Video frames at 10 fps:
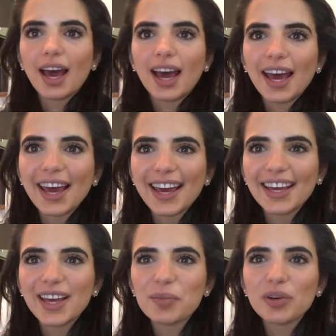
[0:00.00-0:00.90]
Hi,
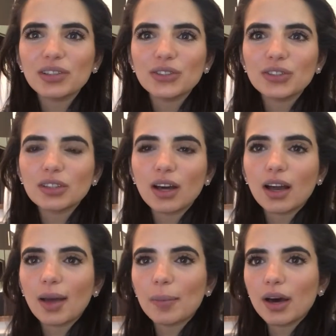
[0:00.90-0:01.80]
I'm going to
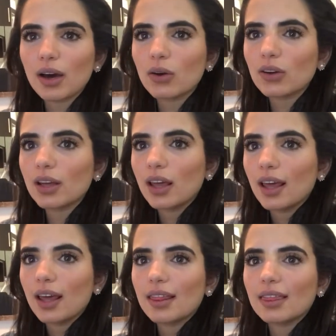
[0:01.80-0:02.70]
talk about
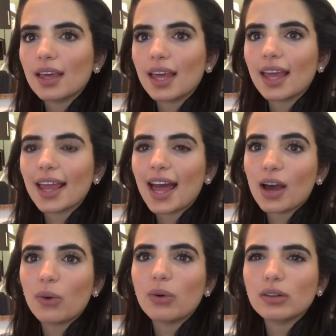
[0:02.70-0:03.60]

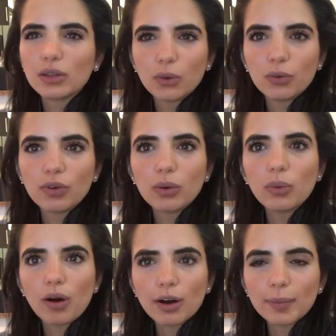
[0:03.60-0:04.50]
how global
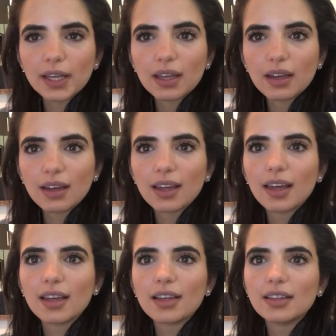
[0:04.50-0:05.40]
warming
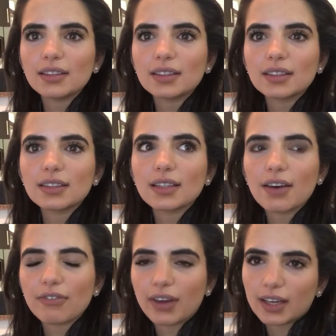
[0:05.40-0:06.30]
it's
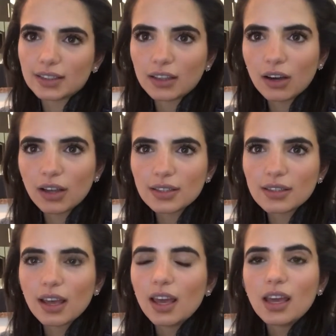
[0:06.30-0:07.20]
affecting us.
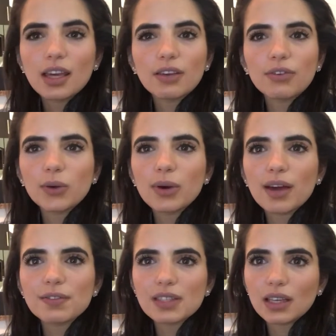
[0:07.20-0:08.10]
If you
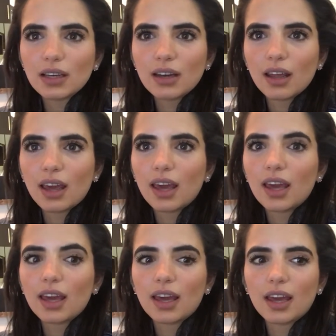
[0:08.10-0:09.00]
have seen,
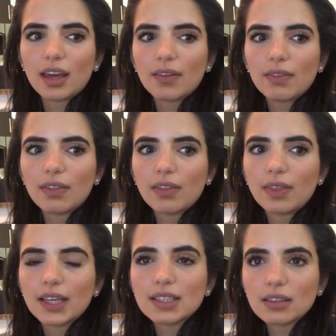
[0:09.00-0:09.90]

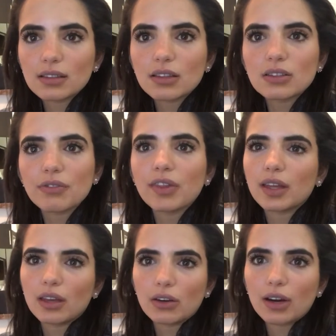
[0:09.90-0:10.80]
the seasons of the
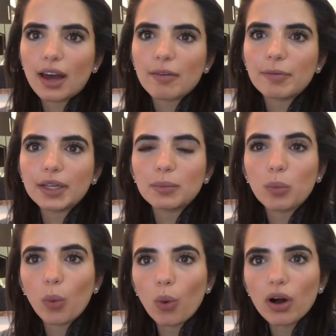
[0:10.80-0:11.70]
year have been
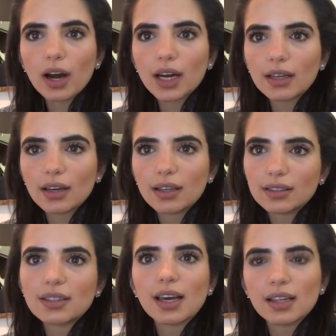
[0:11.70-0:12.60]
more
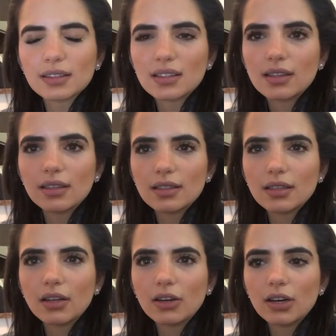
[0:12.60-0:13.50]
intense this
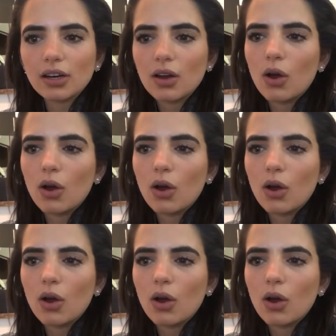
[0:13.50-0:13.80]
year.